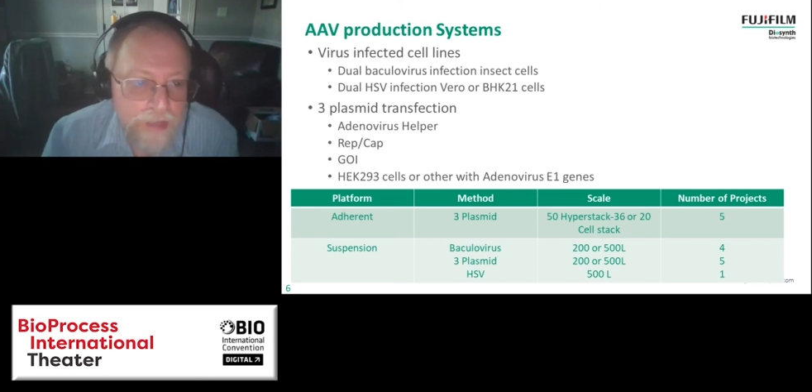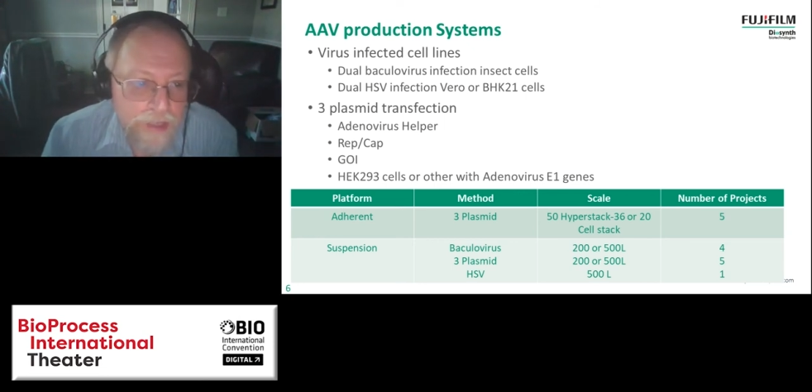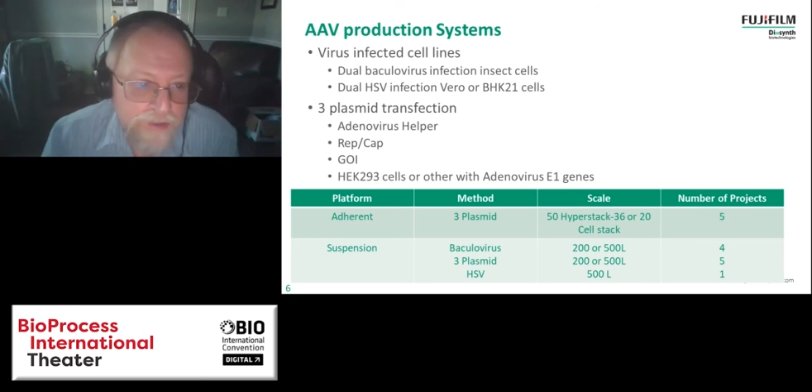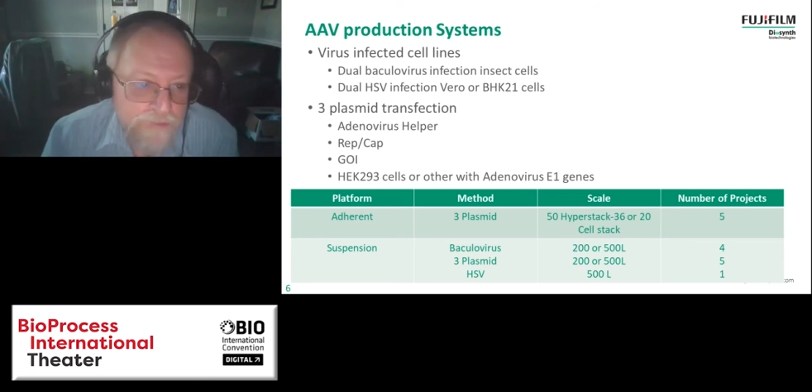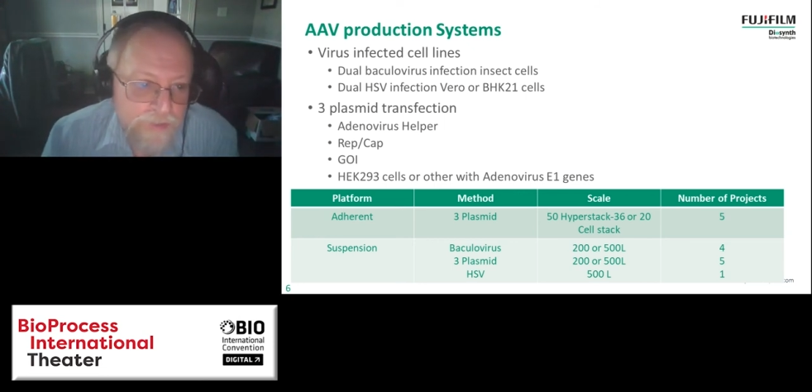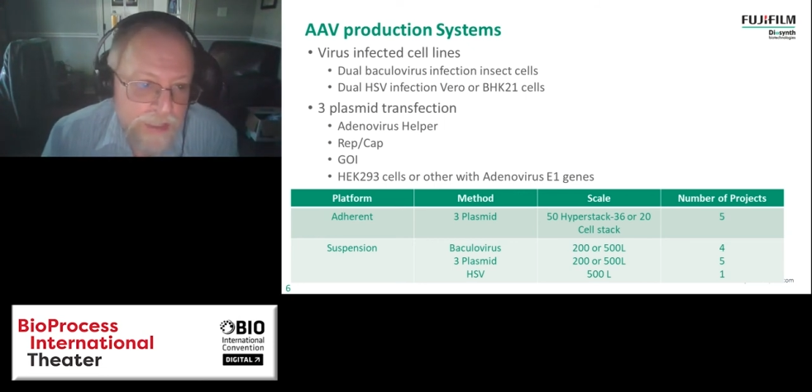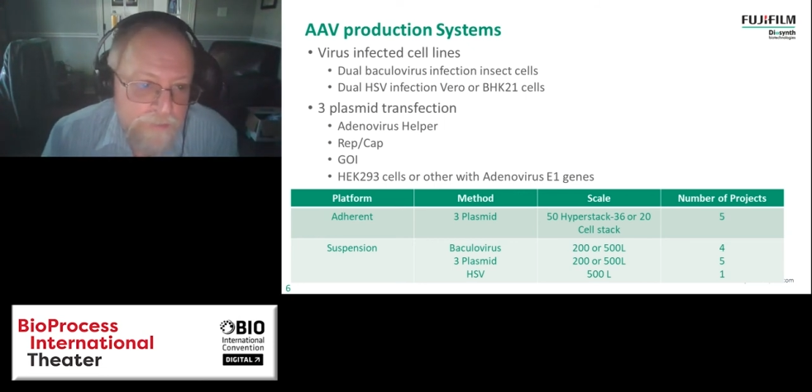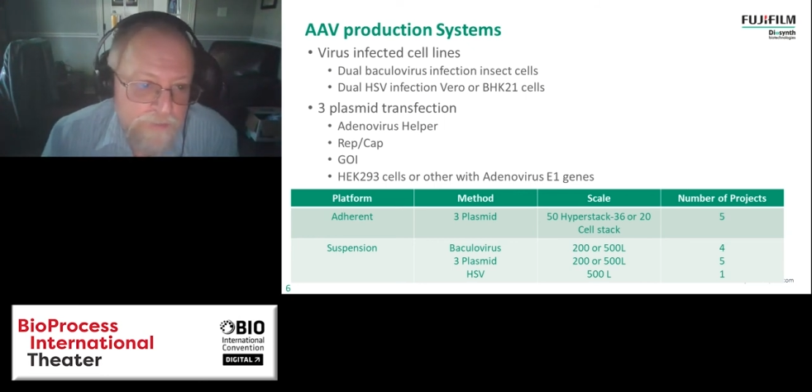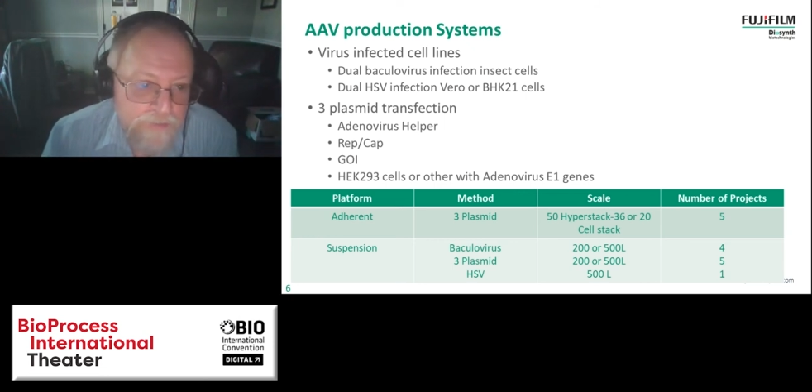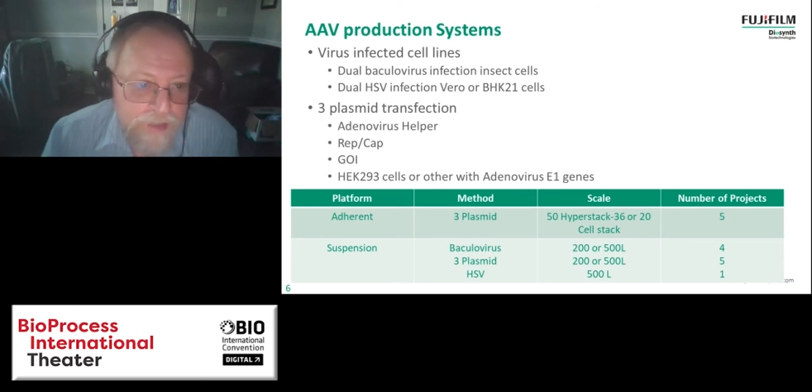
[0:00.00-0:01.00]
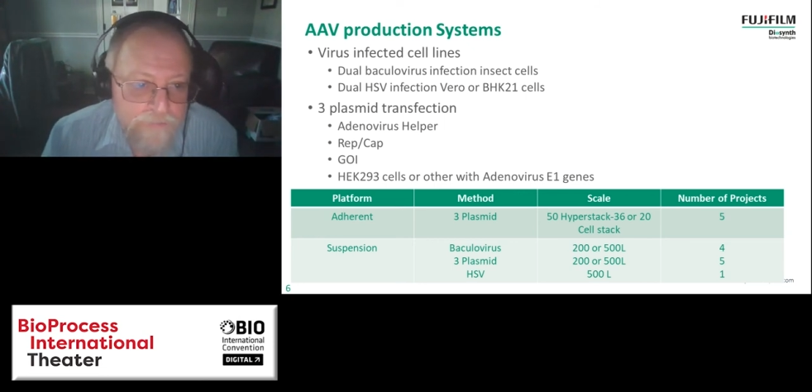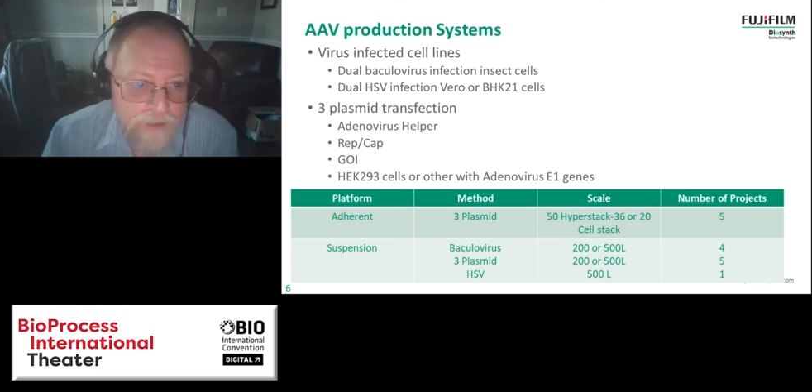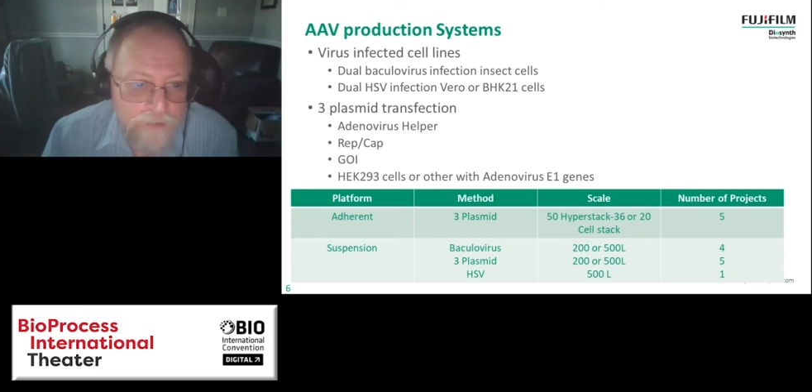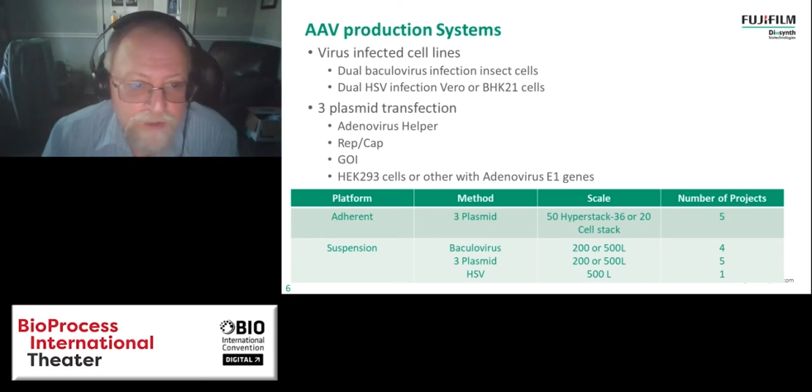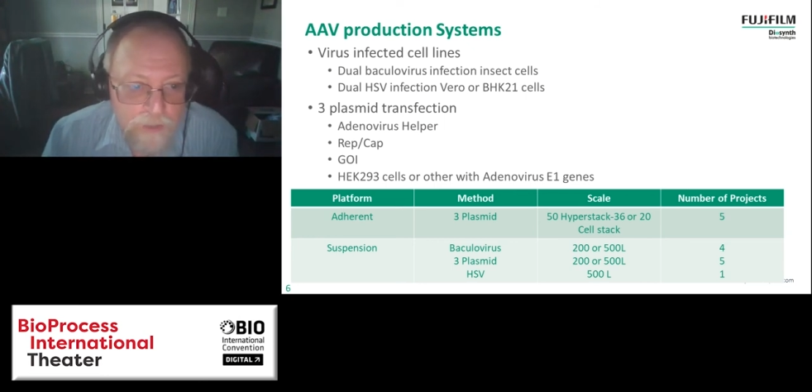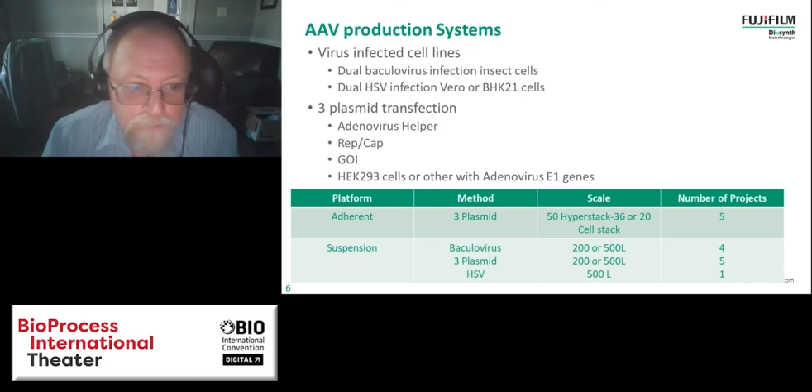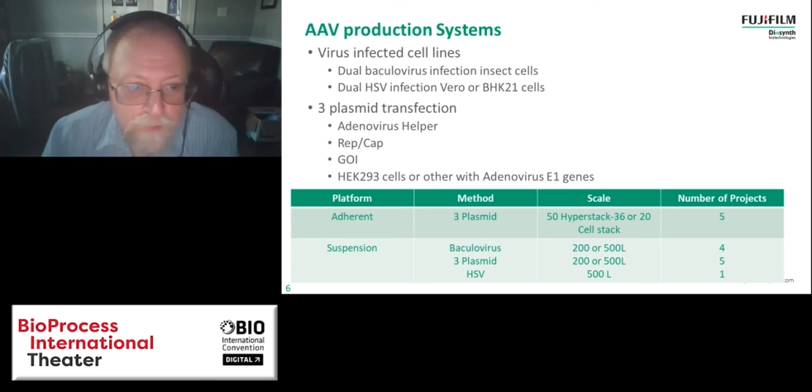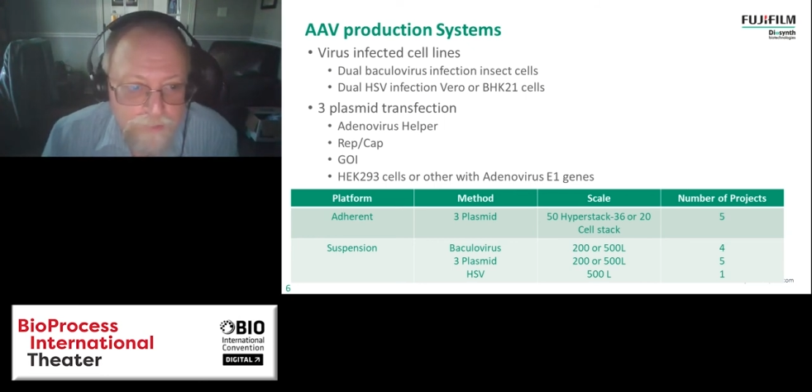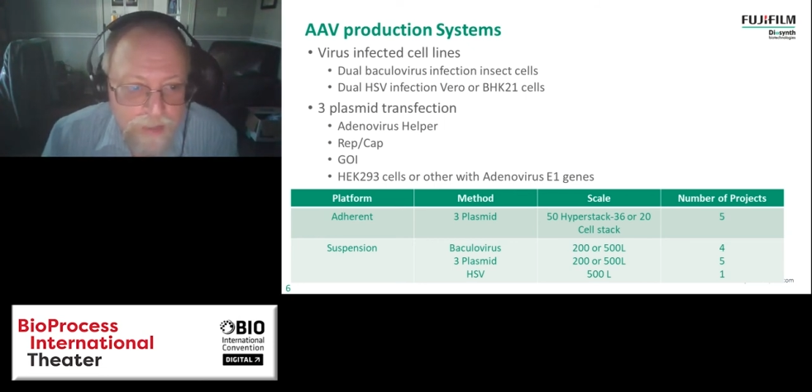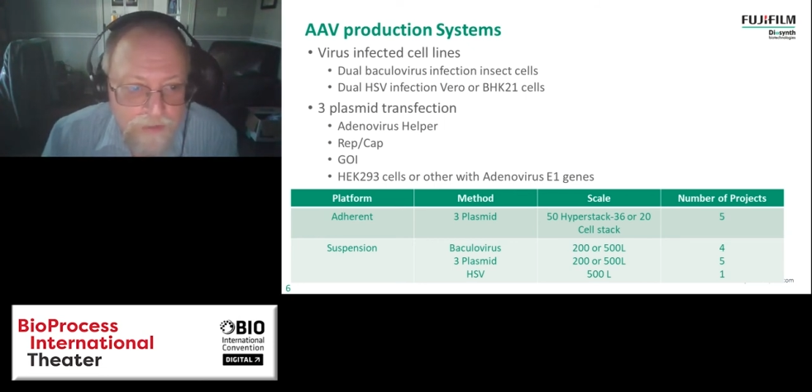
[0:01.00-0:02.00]
That is made up of adenovirus
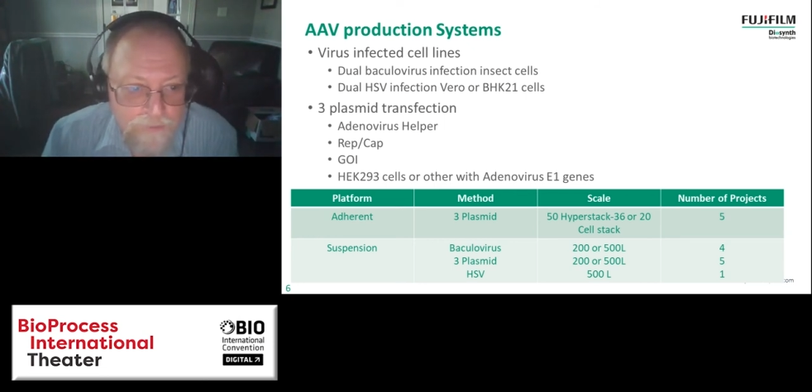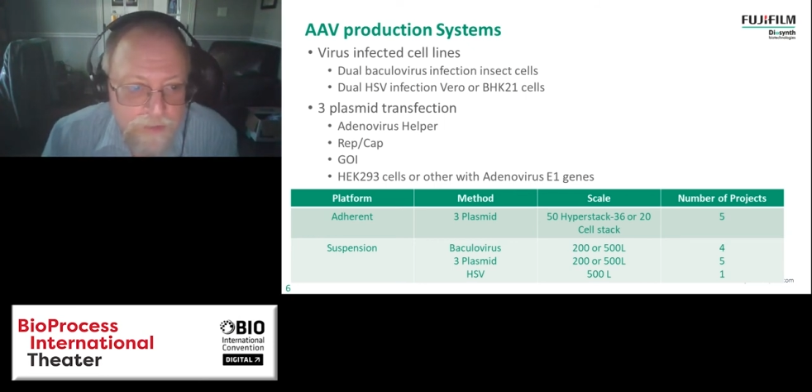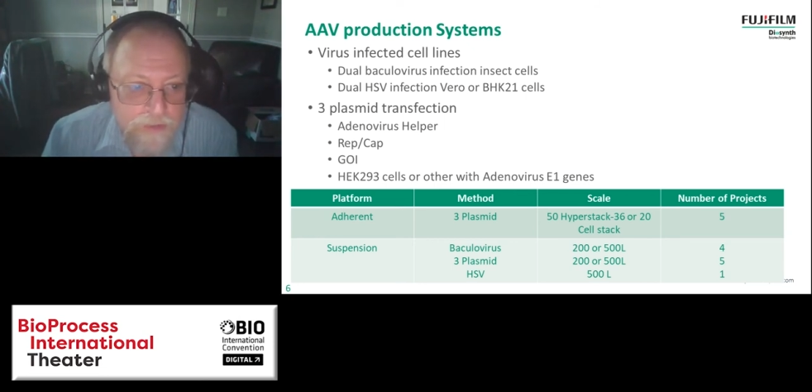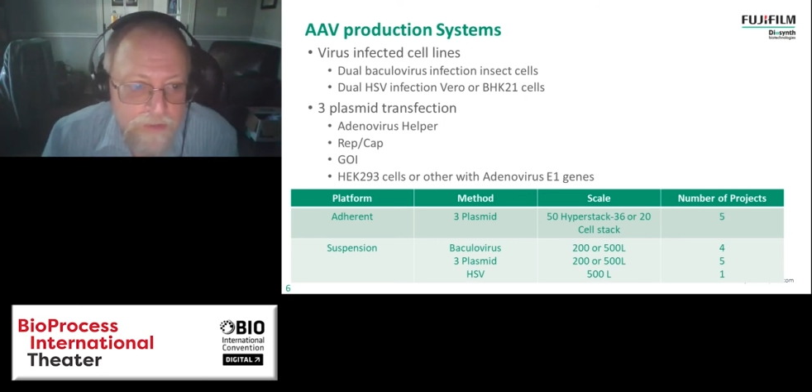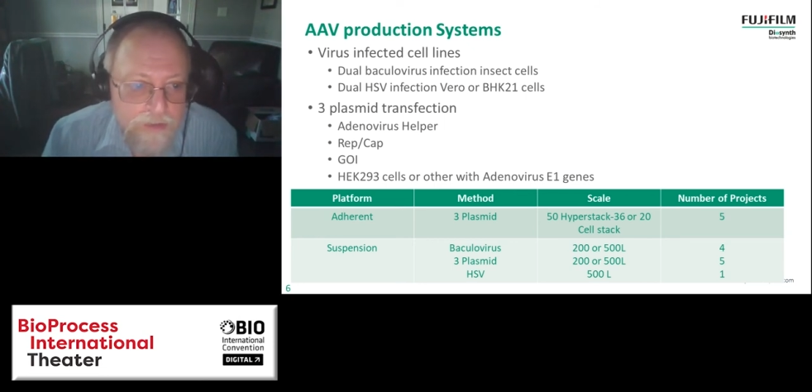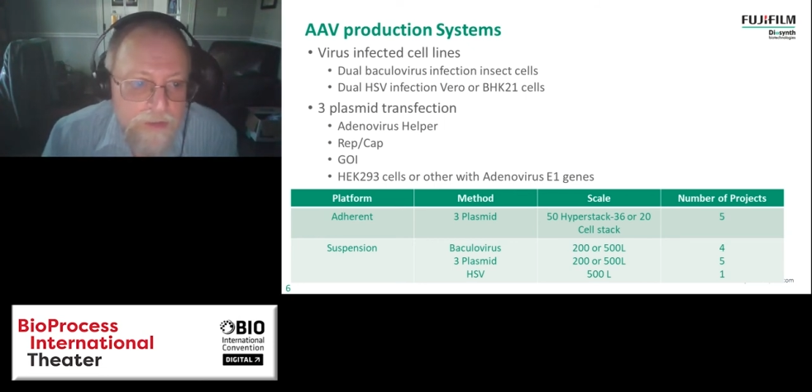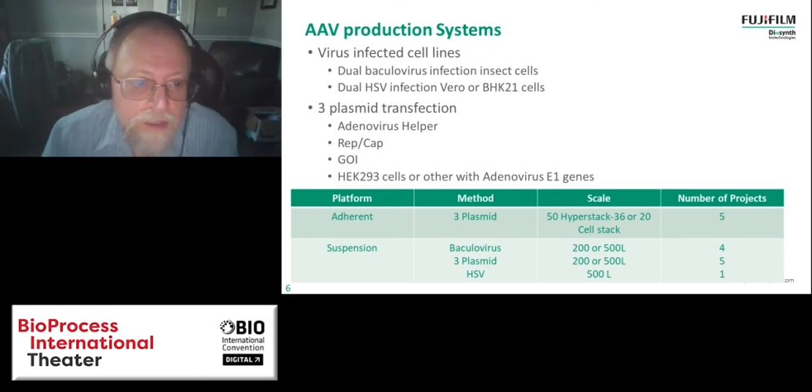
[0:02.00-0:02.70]
helper plasmid,